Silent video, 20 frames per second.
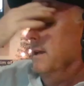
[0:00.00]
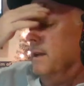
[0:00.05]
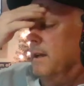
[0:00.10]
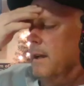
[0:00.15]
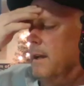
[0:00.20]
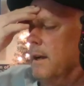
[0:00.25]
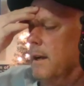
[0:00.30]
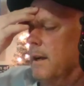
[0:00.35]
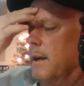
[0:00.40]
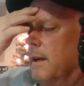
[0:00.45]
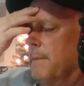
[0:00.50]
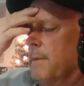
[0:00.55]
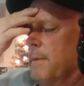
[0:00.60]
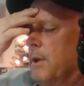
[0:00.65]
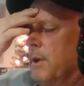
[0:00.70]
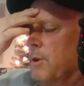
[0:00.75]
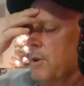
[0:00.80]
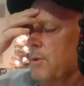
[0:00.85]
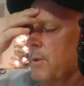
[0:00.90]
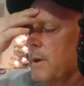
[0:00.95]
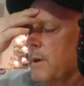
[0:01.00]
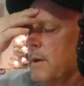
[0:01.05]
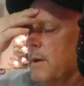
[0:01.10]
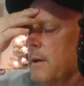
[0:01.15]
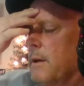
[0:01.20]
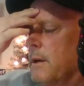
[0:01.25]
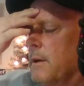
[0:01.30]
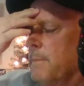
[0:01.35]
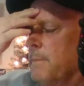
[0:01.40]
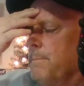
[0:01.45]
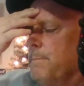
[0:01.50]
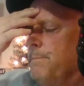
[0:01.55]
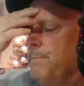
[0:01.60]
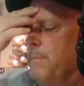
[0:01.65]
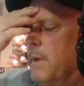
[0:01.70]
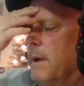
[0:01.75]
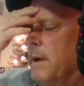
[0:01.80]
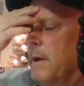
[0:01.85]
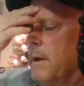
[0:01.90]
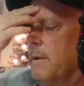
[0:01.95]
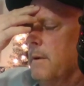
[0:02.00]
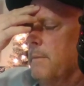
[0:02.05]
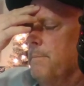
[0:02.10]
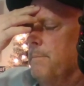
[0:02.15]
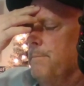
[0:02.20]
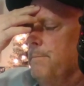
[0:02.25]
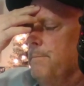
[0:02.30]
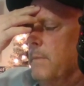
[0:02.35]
I'm going to do a